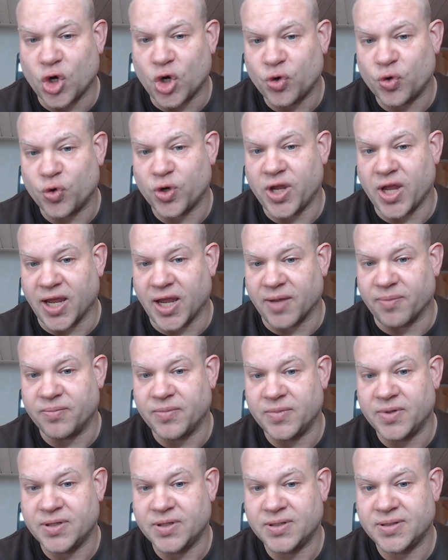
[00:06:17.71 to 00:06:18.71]
game
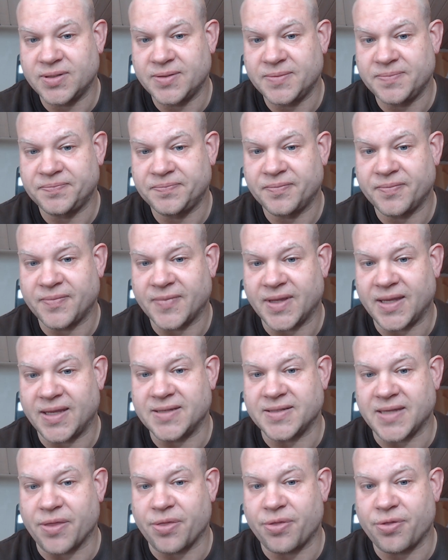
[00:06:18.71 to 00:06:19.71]
is a
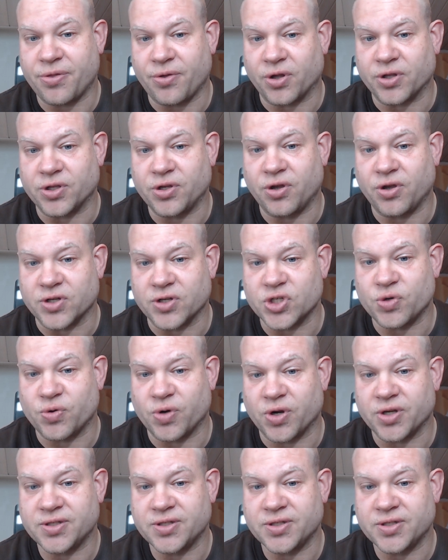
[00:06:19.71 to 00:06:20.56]
thought construct.